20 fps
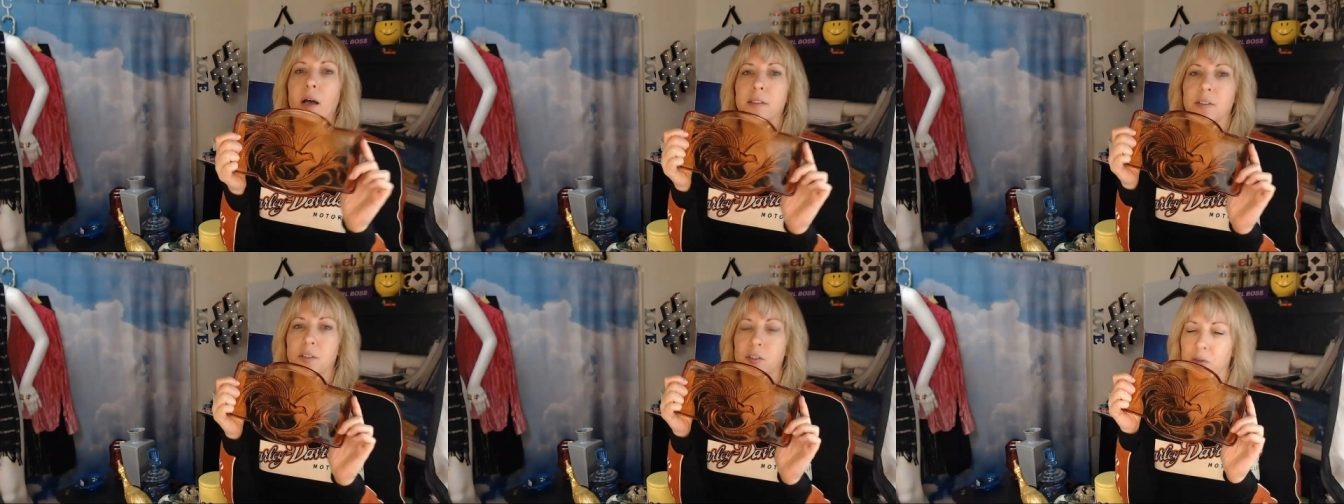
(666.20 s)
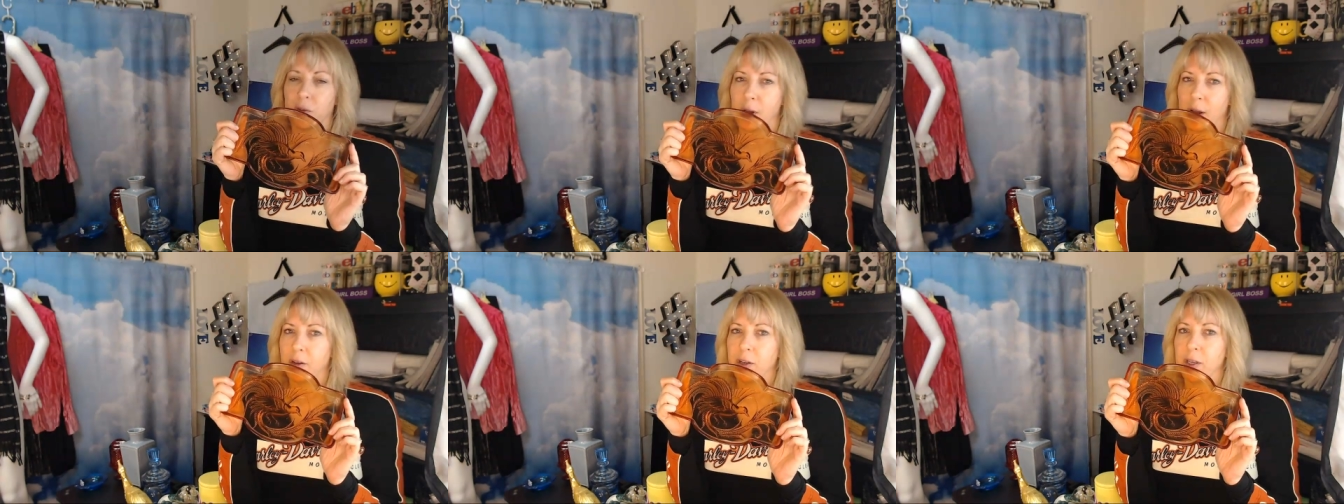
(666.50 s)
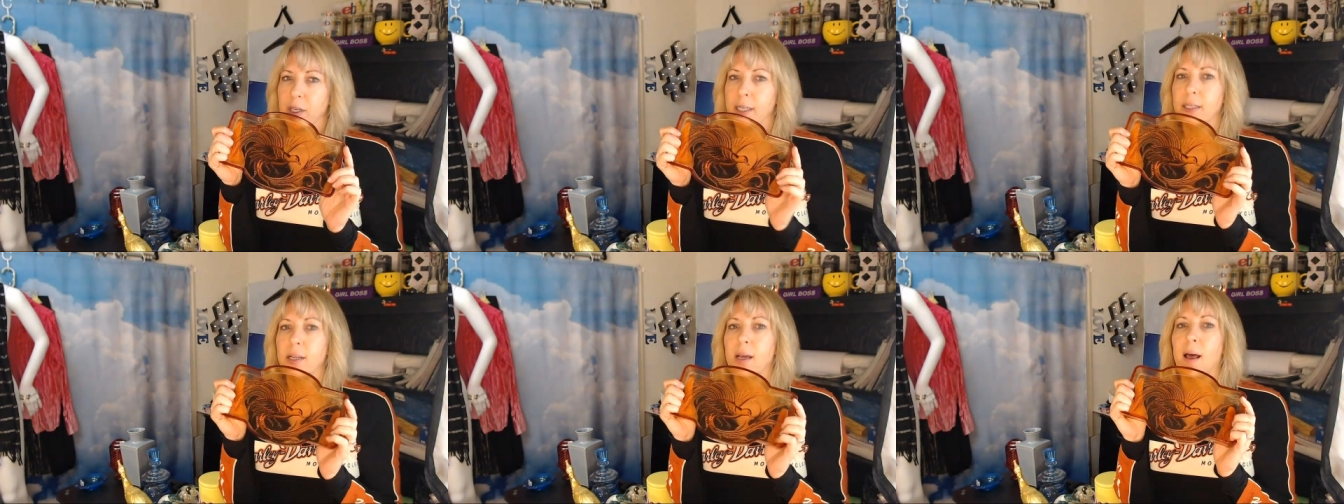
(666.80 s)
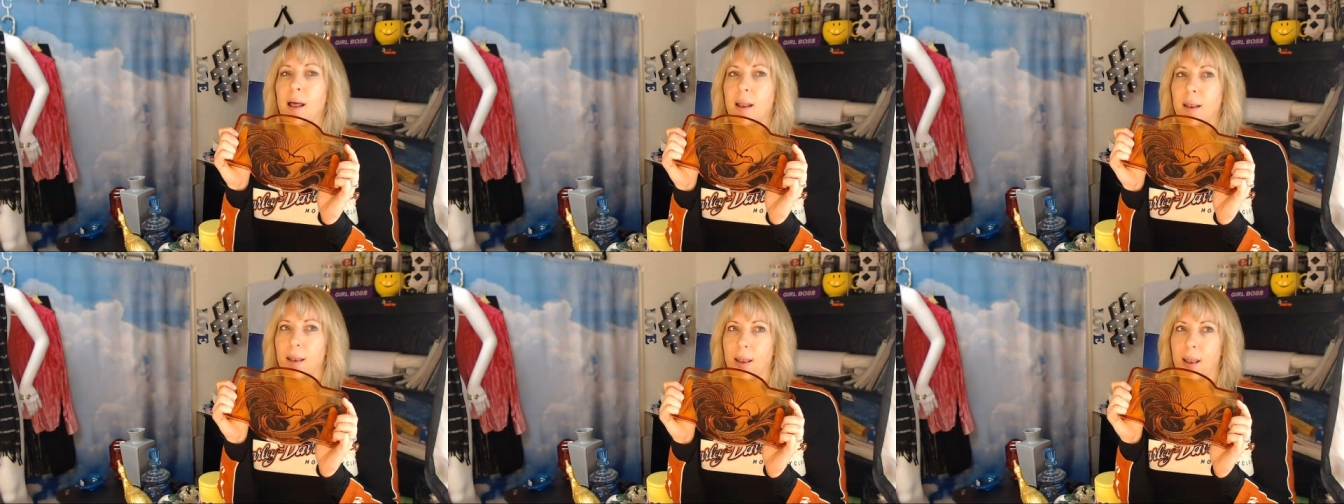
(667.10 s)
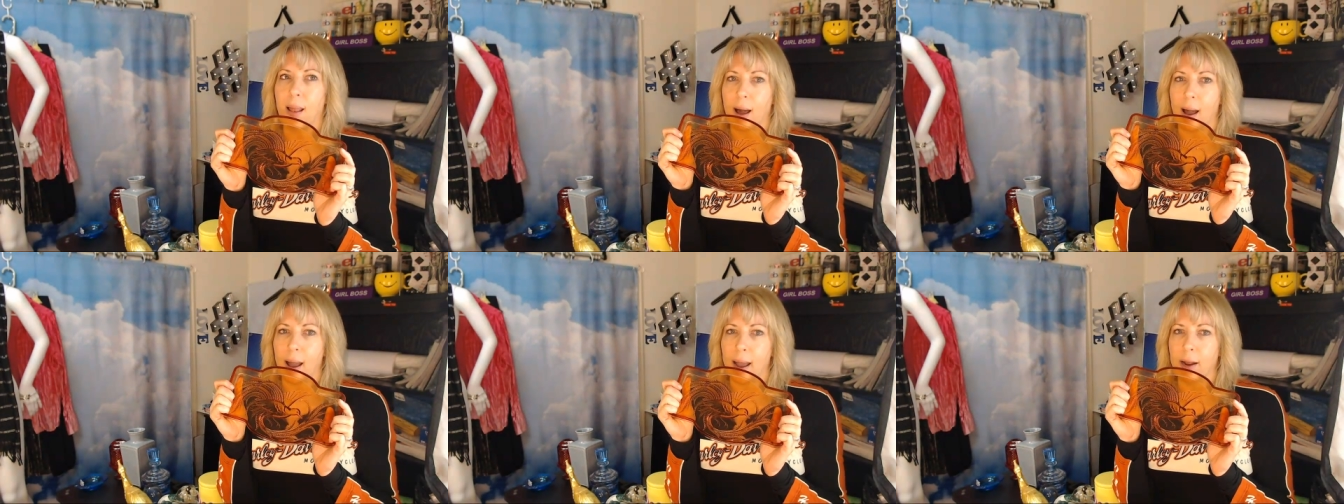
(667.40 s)
Australian
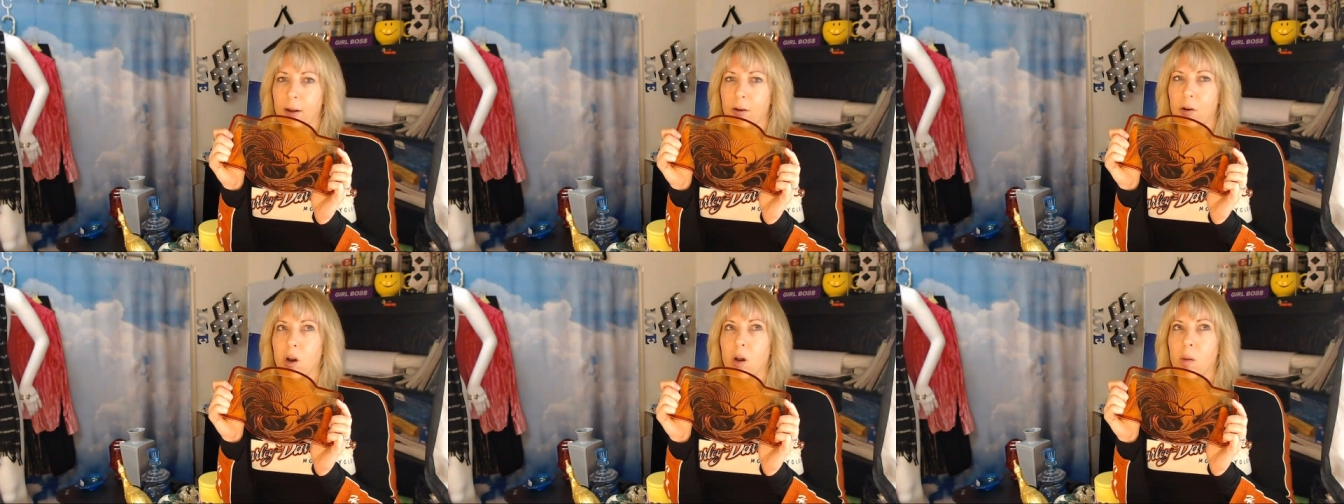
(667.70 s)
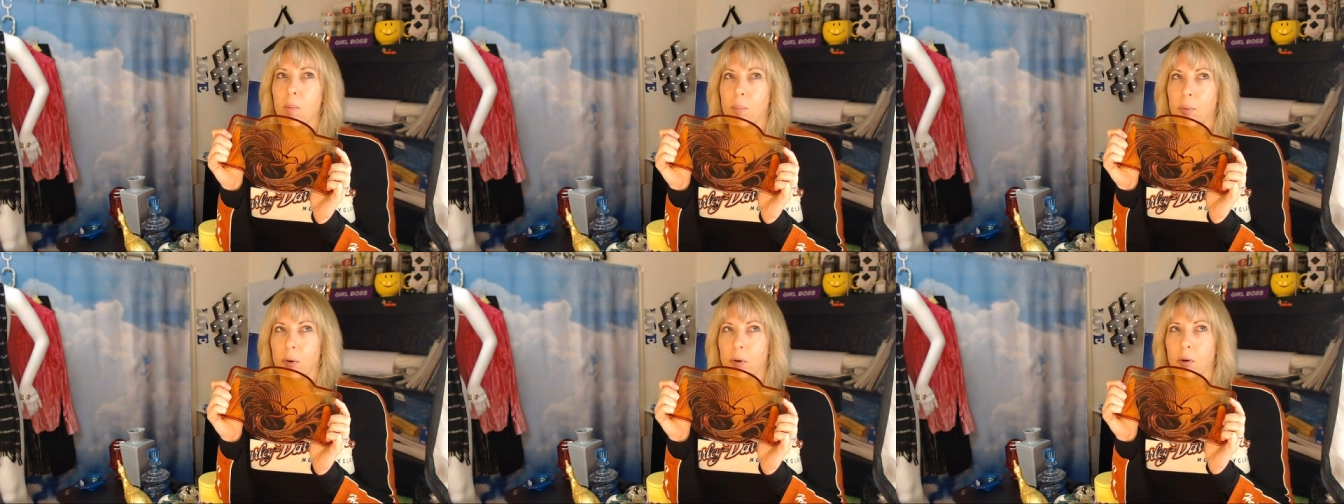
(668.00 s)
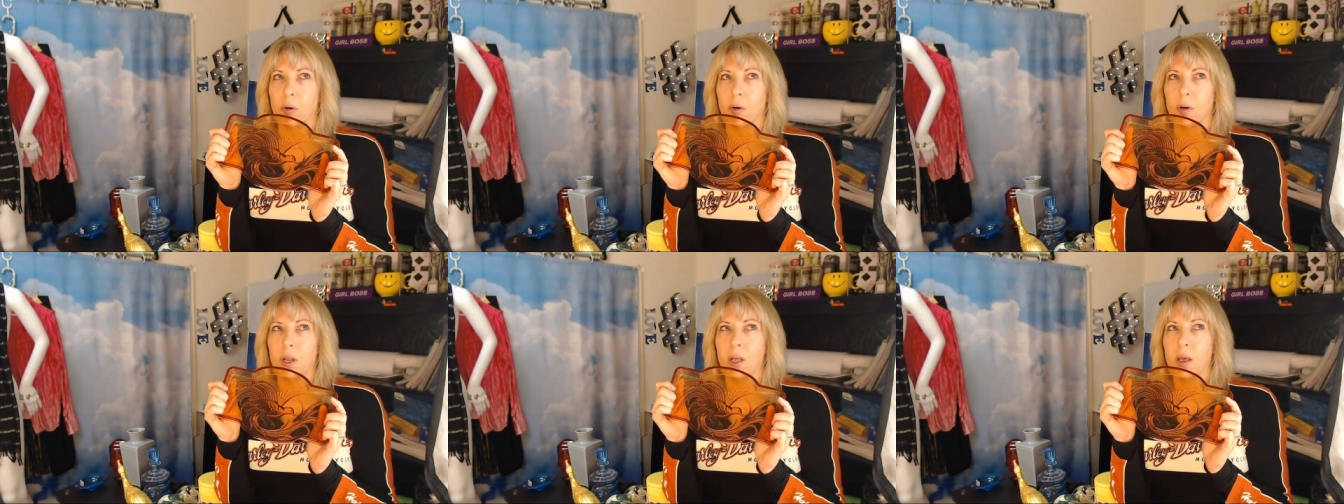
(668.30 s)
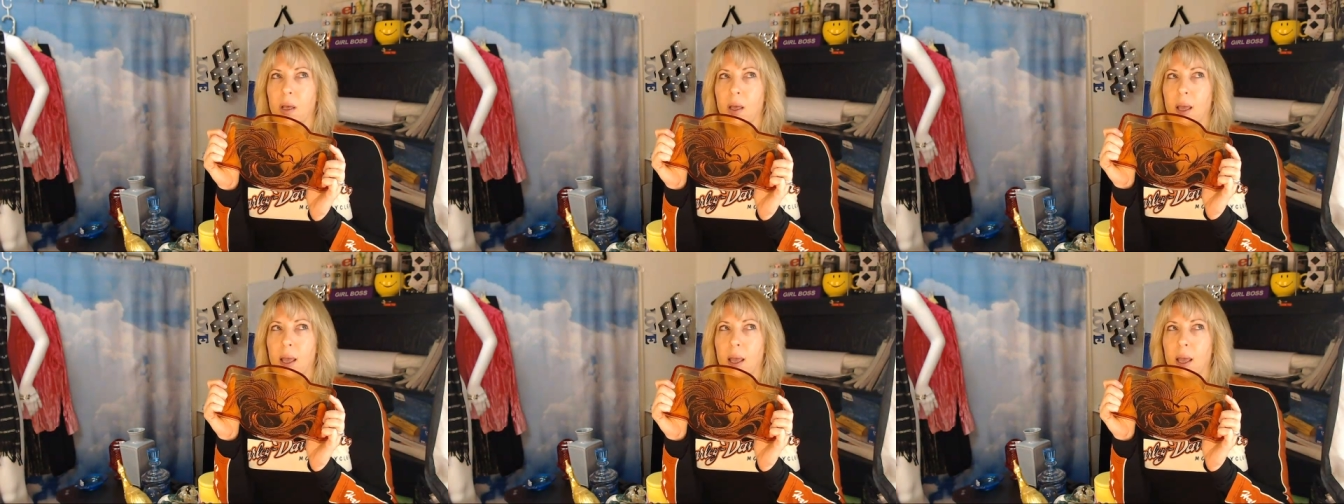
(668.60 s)
lyre bird,